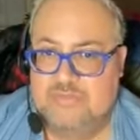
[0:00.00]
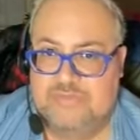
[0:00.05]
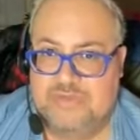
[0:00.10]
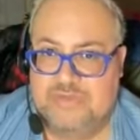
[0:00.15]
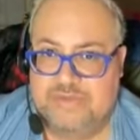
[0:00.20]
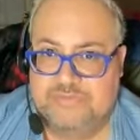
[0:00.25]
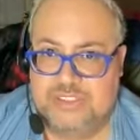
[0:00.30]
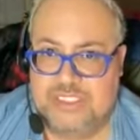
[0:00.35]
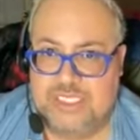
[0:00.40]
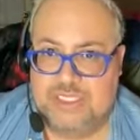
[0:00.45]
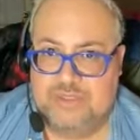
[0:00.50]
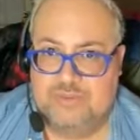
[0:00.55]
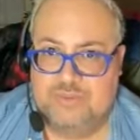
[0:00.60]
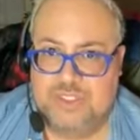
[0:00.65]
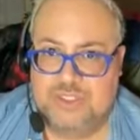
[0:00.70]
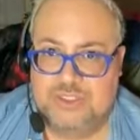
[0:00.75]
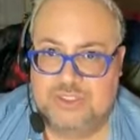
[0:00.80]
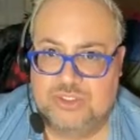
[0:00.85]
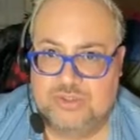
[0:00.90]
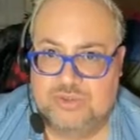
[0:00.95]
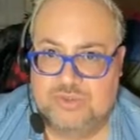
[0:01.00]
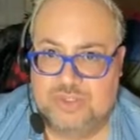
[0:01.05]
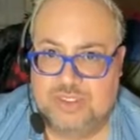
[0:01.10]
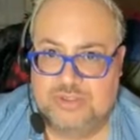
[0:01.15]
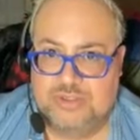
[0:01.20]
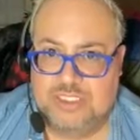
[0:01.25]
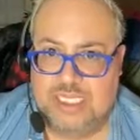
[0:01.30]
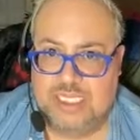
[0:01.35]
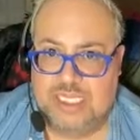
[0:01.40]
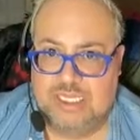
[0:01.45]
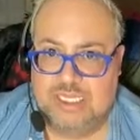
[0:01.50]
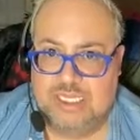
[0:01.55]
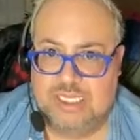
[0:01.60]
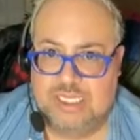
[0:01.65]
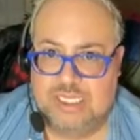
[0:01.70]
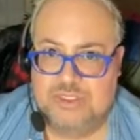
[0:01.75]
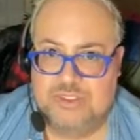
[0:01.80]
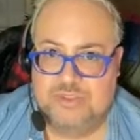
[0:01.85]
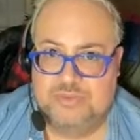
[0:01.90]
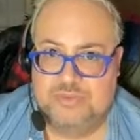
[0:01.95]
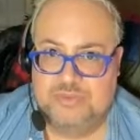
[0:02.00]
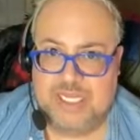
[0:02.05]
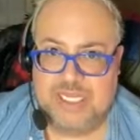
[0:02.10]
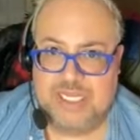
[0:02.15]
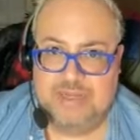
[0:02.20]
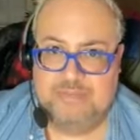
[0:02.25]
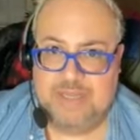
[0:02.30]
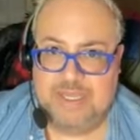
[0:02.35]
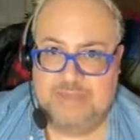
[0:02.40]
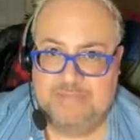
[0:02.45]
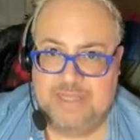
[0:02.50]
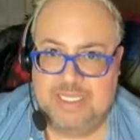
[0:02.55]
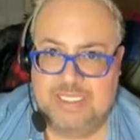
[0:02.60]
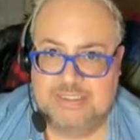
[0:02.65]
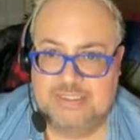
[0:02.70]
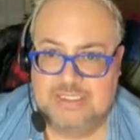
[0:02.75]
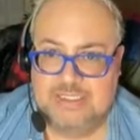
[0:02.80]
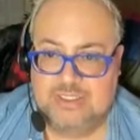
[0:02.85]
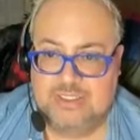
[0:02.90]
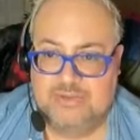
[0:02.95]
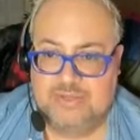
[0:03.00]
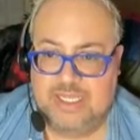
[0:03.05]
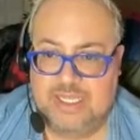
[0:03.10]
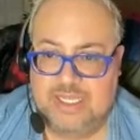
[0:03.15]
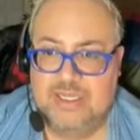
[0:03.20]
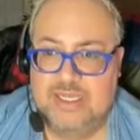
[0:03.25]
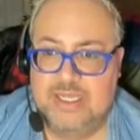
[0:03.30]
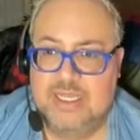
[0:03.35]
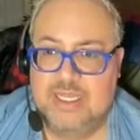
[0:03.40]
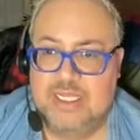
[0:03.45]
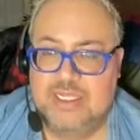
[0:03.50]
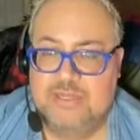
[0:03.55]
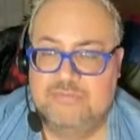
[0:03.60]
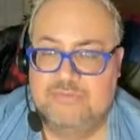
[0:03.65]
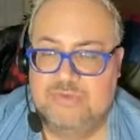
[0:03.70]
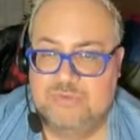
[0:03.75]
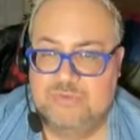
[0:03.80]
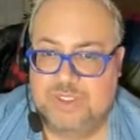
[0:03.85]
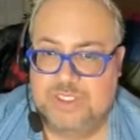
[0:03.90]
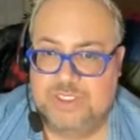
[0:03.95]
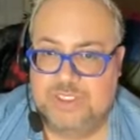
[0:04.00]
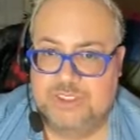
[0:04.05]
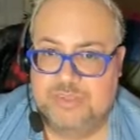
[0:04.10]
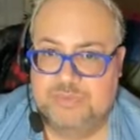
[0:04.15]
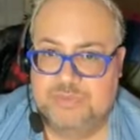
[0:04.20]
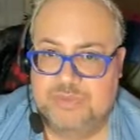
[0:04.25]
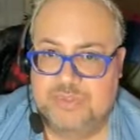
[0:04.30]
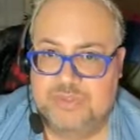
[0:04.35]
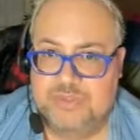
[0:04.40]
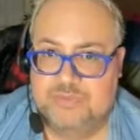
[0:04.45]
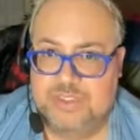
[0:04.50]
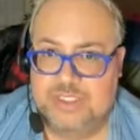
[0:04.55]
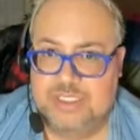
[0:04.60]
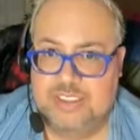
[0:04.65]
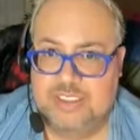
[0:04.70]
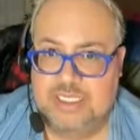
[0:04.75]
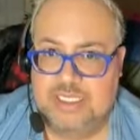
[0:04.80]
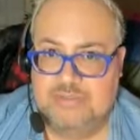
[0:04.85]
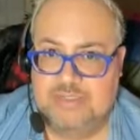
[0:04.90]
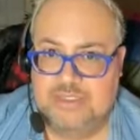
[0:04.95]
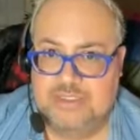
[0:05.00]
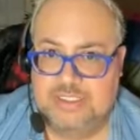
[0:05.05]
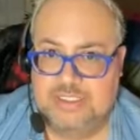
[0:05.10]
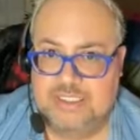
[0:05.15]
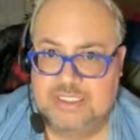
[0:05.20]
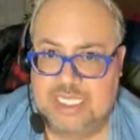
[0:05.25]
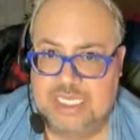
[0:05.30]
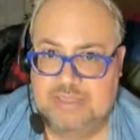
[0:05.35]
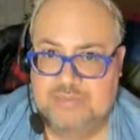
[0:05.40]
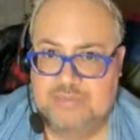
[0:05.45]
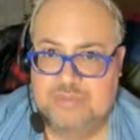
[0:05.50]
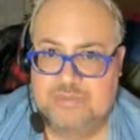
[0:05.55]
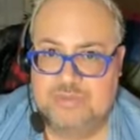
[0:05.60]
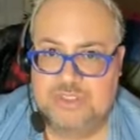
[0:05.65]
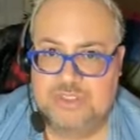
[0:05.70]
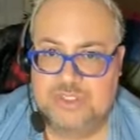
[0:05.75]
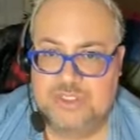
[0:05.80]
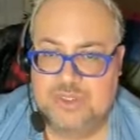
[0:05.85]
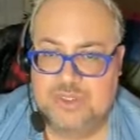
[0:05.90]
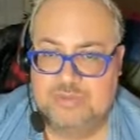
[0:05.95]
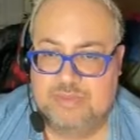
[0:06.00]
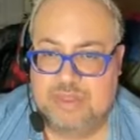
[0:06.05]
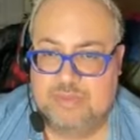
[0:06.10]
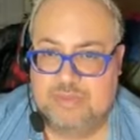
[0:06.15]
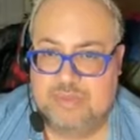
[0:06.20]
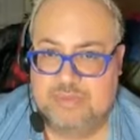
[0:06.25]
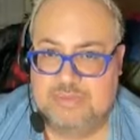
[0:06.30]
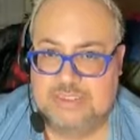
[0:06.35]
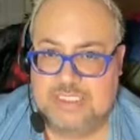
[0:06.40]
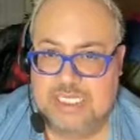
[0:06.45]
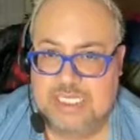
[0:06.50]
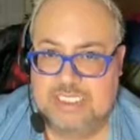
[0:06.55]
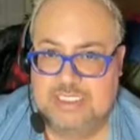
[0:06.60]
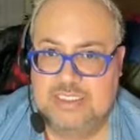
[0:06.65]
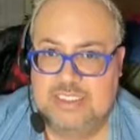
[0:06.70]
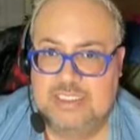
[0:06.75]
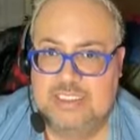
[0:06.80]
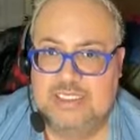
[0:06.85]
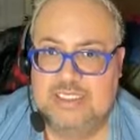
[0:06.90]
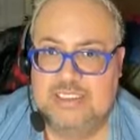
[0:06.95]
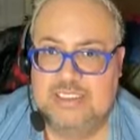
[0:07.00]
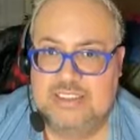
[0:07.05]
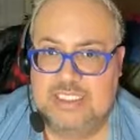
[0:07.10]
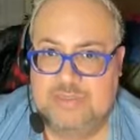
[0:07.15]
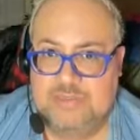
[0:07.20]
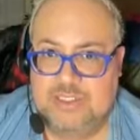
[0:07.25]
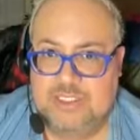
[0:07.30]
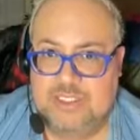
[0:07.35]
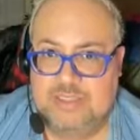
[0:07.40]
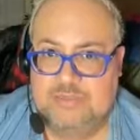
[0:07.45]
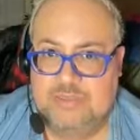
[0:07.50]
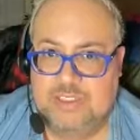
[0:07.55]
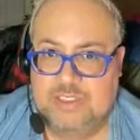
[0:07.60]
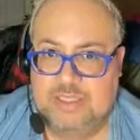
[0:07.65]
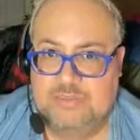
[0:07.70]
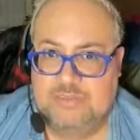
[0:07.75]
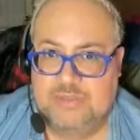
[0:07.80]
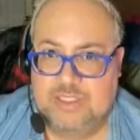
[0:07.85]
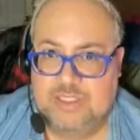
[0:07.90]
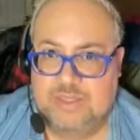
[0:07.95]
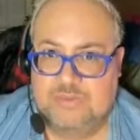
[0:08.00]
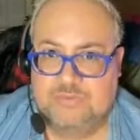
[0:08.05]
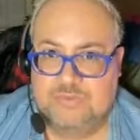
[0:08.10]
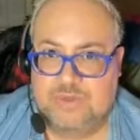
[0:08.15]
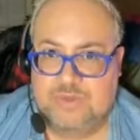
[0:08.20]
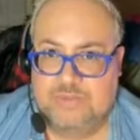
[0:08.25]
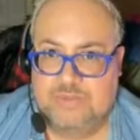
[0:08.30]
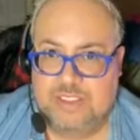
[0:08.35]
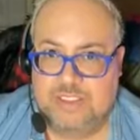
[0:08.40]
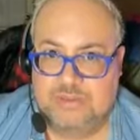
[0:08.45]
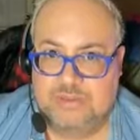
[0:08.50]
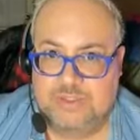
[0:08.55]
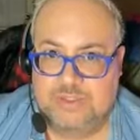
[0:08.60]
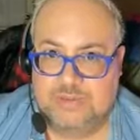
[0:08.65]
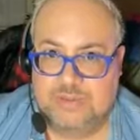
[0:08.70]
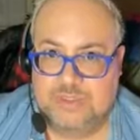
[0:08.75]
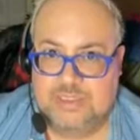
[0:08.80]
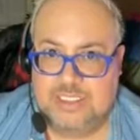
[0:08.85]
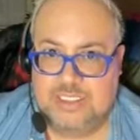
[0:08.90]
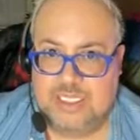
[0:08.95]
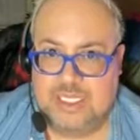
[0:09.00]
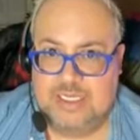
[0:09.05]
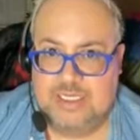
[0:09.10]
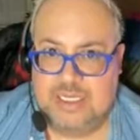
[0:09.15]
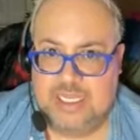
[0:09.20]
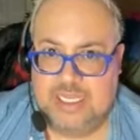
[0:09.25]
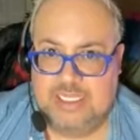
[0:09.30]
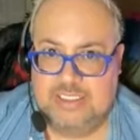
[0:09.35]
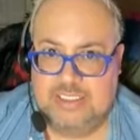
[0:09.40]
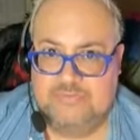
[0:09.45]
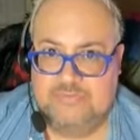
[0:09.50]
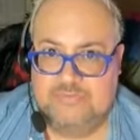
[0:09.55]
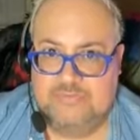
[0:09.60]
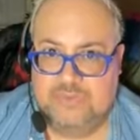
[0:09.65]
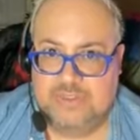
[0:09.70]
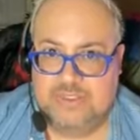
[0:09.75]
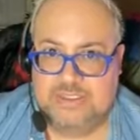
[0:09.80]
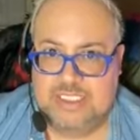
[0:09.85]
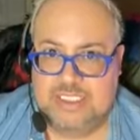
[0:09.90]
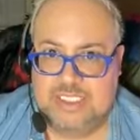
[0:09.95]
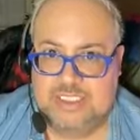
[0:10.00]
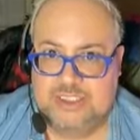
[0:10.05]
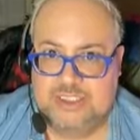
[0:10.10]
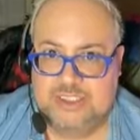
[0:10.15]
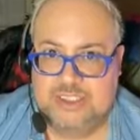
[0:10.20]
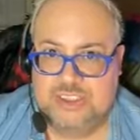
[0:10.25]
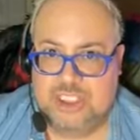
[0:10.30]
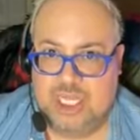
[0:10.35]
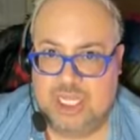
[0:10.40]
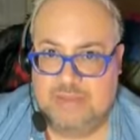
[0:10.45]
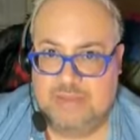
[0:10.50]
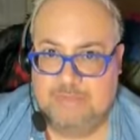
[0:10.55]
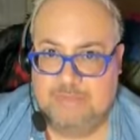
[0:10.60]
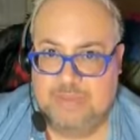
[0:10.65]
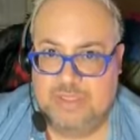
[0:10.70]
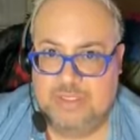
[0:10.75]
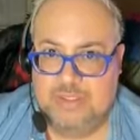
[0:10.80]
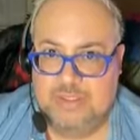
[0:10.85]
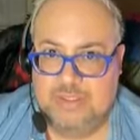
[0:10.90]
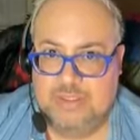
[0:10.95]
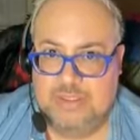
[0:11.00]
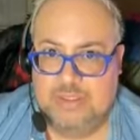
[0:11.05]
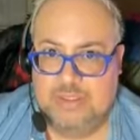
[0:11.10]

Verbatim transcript: the five to eight week turnaround time. So you're kind of bypassing all that. If you're wanting to book a reading, now is the time. Just go to my website, www.raymondguzman.net forward slash shop,